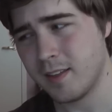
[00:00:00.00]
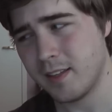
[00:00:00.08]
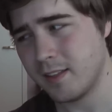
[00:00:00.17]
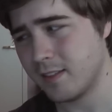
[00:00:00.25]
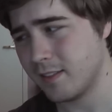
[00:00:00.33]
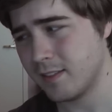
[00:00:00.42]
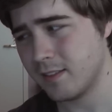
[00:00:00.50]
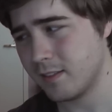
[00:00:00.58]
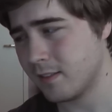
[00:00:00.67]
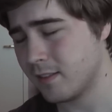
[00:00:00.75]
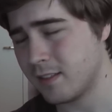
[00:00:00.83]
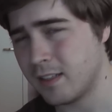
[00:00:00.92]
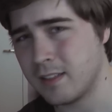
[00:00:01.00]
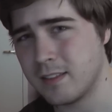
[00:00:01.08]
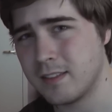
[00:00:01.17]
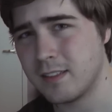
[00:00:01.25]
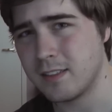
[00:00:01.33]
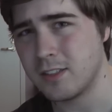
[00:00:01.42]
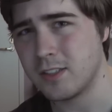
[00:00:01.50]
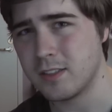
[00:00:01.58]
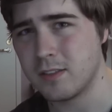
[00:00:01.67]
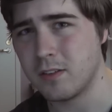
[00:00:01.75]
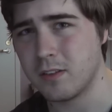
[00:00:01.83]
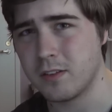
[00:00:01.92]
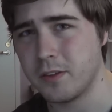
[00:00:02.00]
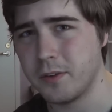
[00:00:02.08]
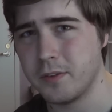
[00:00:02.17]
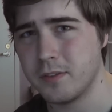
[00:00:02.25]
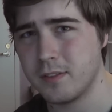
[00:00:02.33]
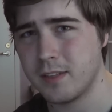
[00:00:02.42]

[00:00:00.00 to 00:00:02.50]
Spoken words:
And that's just not good.